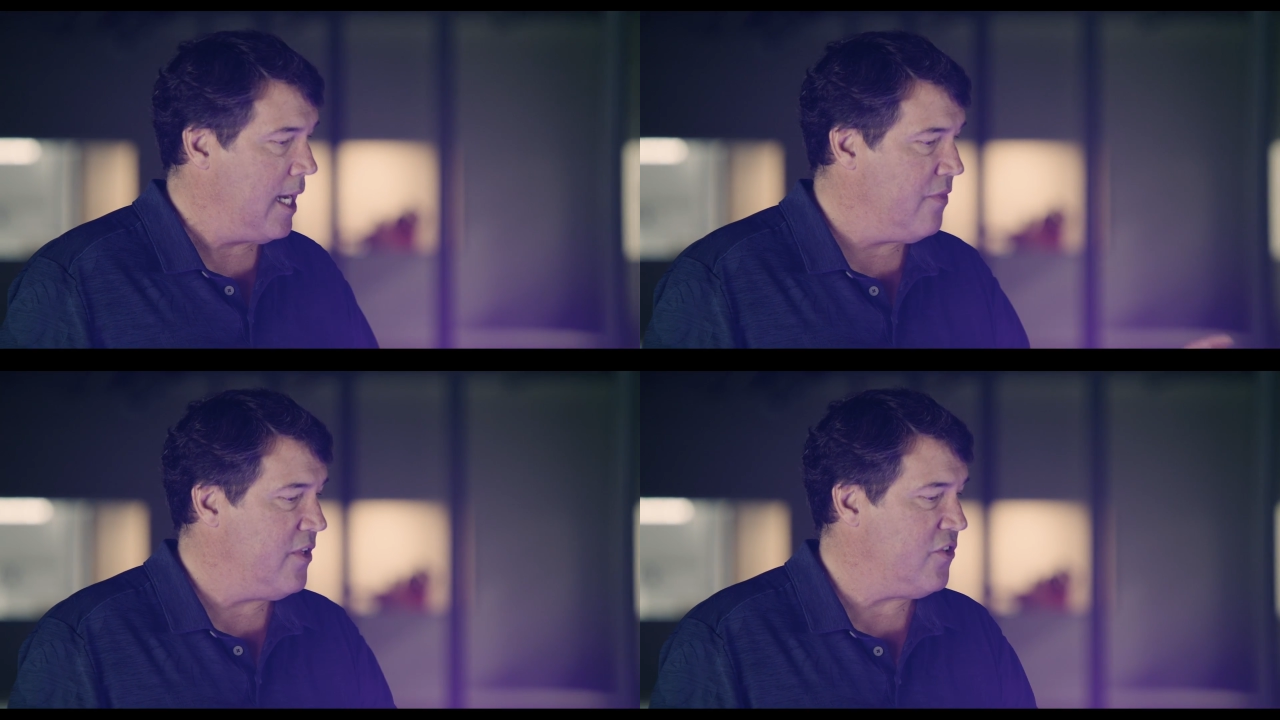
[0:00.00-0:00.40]

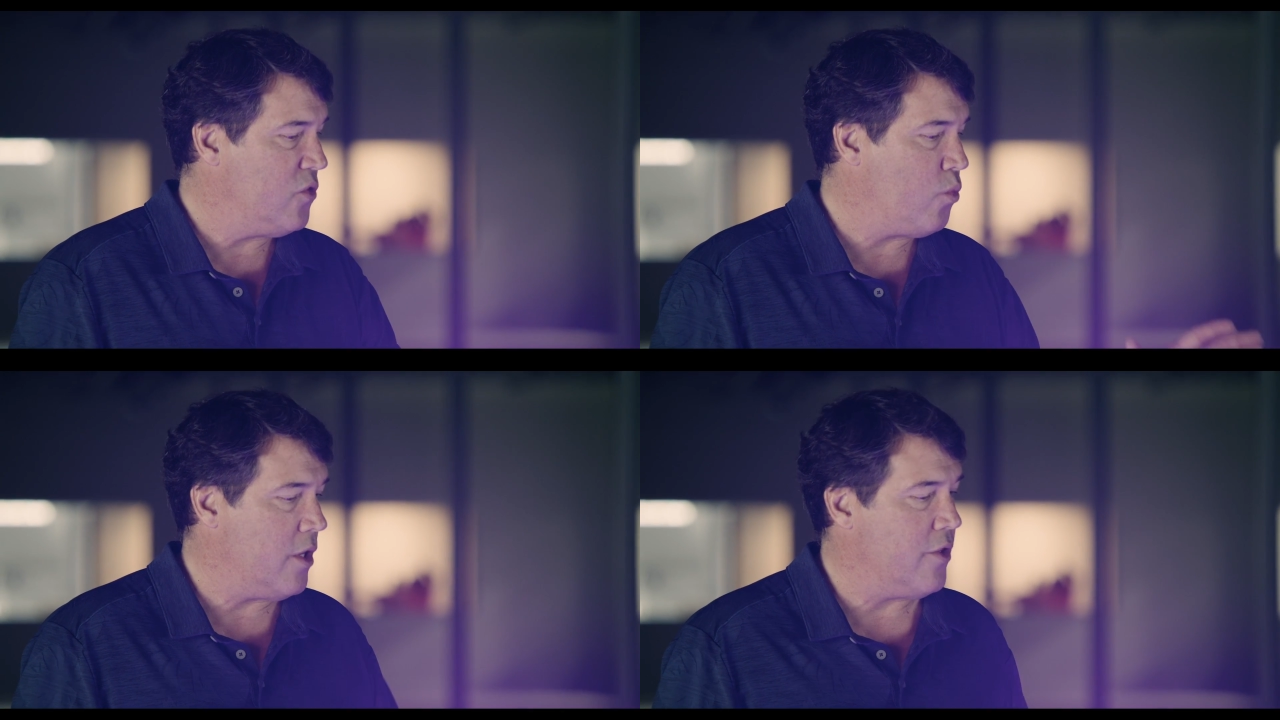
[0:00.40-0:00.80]
And this
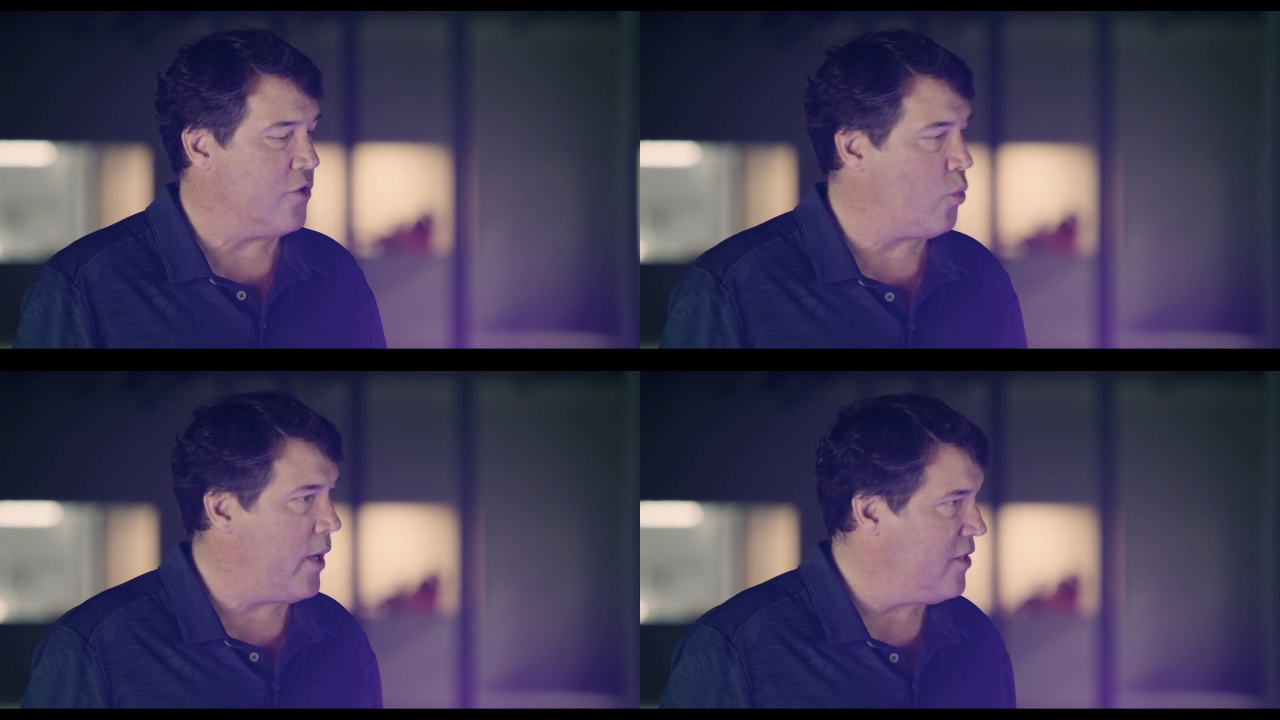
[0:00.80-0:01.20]
is one of
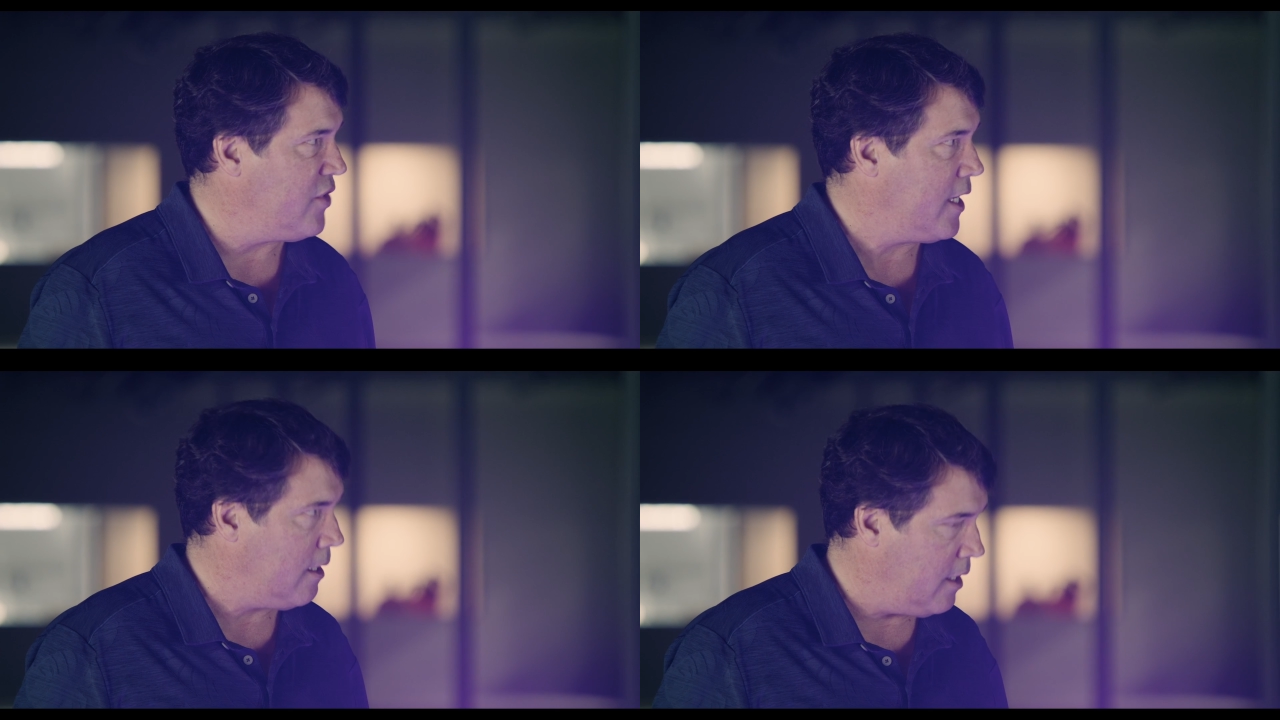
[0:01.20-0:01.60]
those
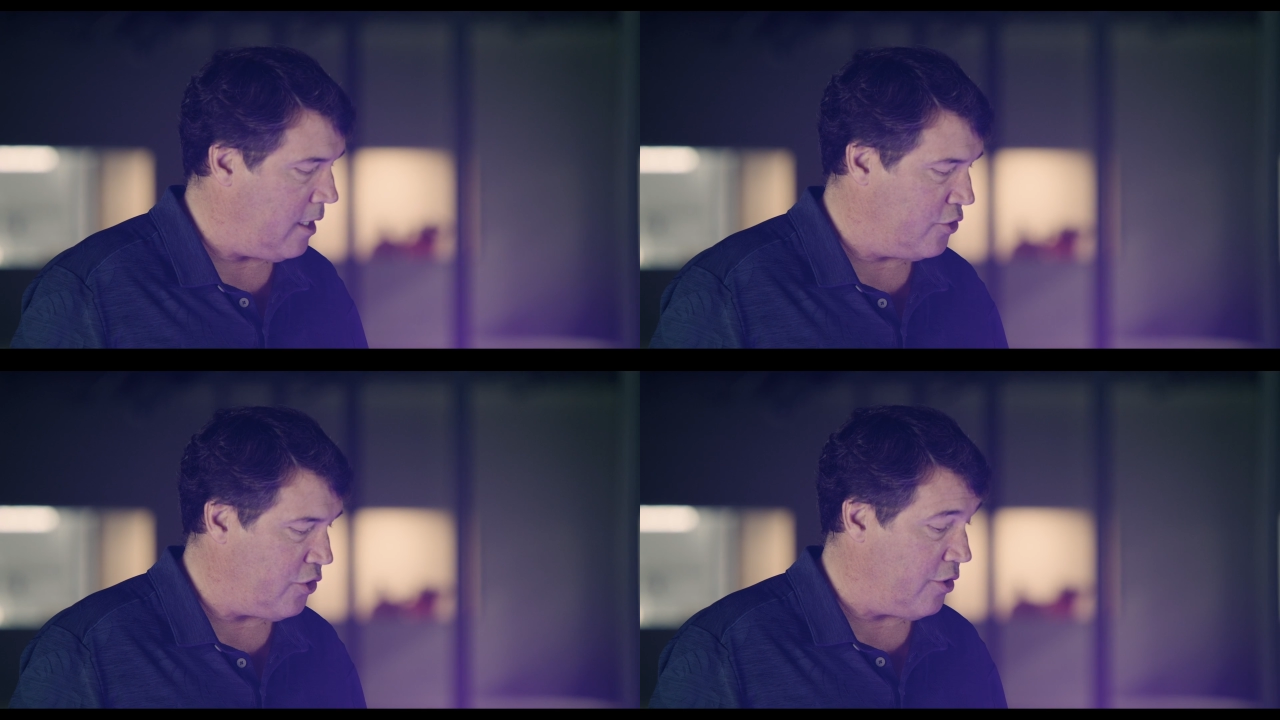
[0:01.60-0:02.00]
ways they can
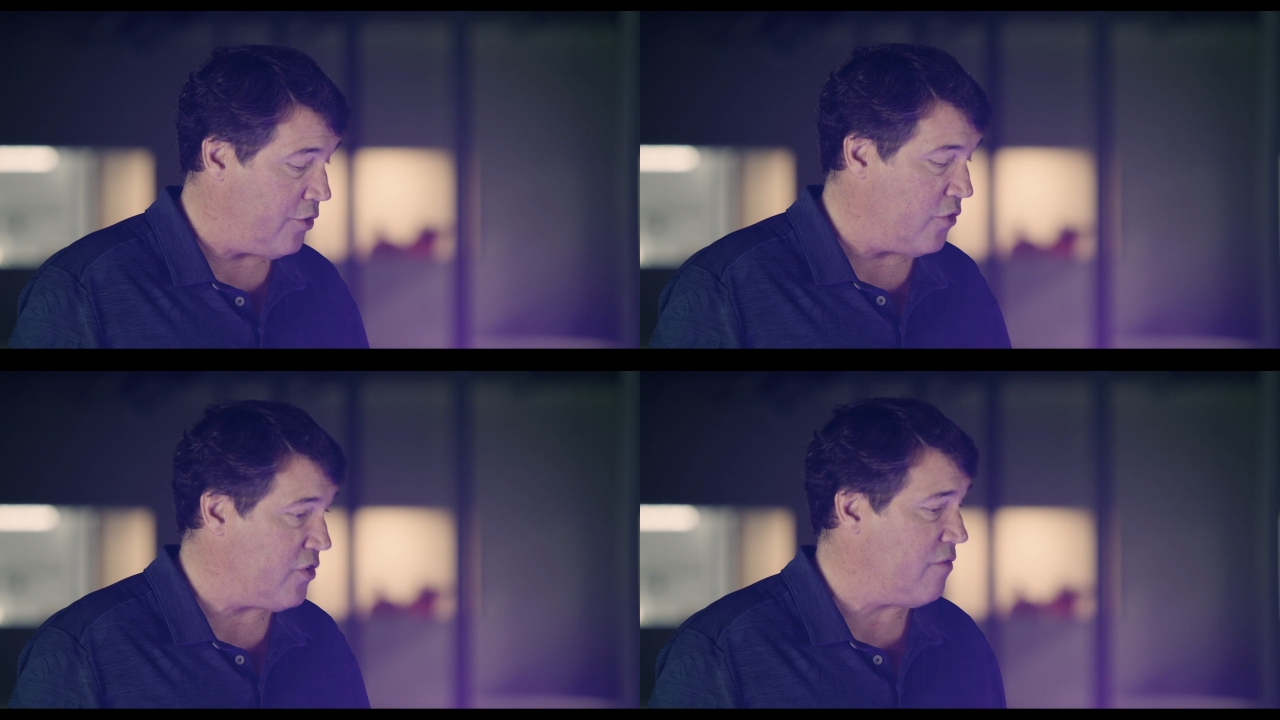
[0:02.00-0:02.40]
assure
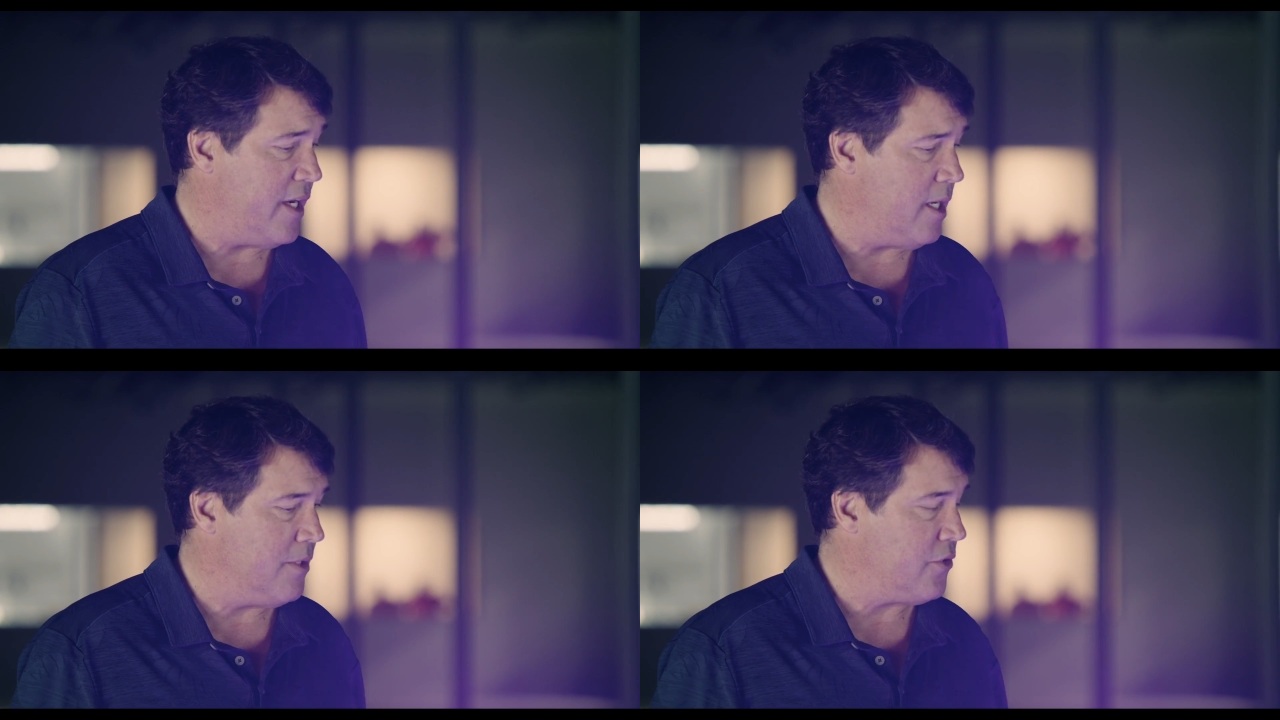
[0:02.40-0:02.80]
that those
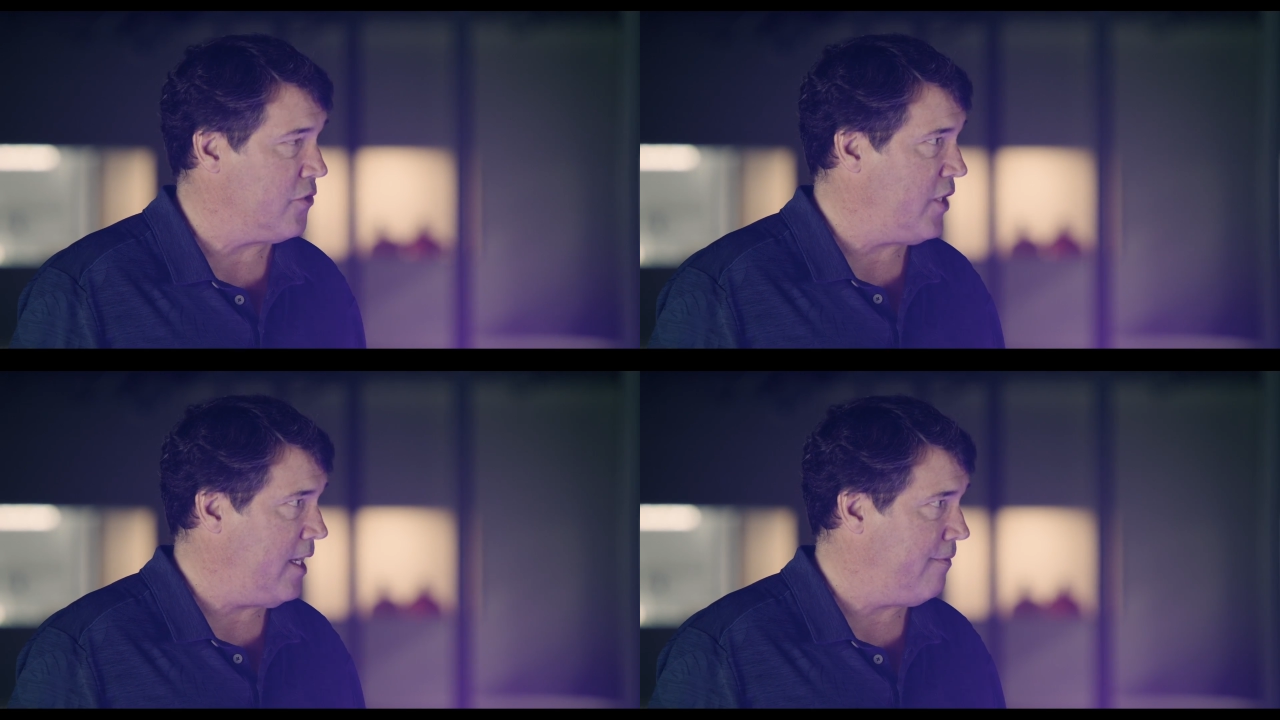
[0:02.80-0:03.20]
environments
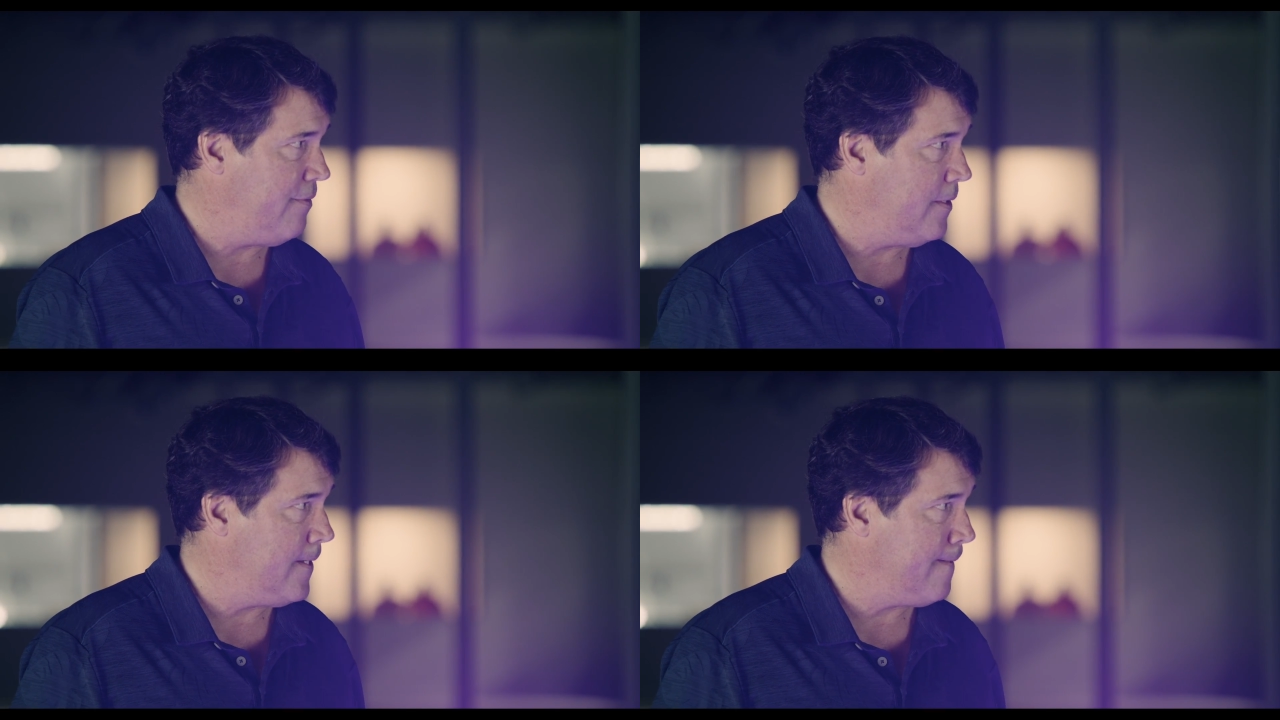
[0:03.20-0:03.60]
are safe.